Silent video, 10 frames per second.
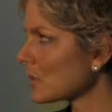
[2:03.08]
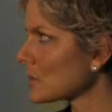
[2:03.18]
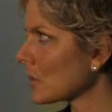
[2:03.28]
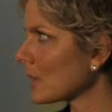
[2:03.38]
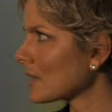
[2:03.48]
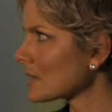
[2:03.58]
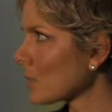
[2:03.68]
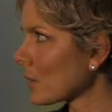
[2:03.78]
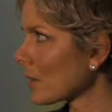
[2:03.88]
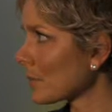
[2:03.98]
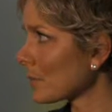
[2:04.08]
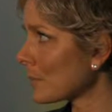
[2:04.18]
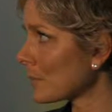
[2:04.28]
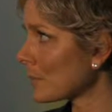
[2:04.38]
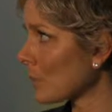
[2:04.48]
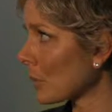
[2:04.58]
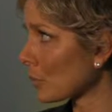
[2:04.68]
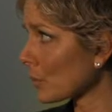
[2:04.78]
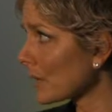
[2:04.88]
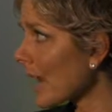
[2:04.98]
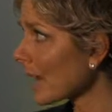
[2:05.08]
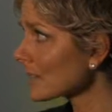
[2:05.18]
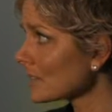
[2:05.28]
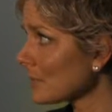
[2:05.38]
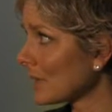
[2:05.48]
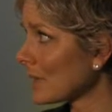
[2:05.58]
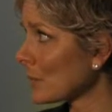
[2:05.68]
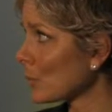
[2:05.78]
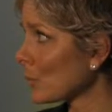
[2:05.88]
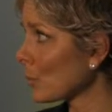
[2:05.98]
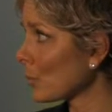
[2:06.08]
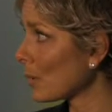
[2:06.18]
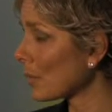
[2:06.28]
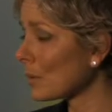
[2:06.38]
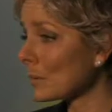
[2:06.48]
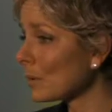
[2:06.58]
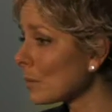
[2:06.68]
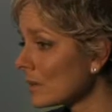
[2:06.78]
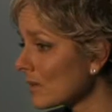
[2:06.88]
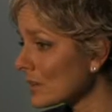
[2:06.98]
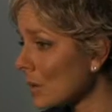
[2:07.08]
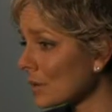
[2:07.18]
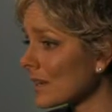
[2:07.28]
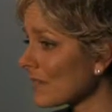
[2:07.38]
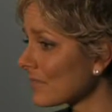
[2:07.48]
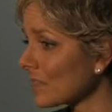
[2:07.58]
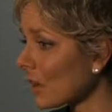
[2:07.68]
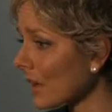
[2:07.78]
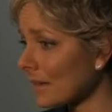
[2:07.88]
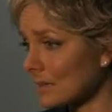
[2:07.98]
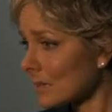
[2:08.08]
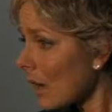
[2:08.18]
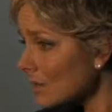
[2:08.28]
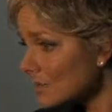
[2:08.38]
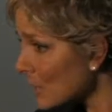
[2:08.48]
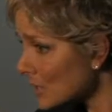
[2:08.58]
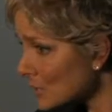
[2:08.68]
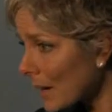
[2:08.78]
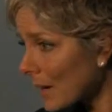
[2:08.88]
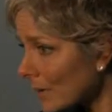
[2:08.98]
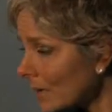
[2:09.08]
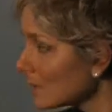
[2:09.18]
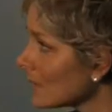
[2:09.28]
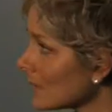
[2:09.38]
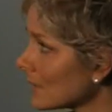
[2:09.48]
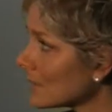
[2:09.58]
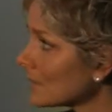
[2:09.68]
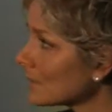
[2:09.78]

is doing is more more reactive, meaning we, we, we wouldn't have known it if y'all hadn't talked so much about it. Yeah,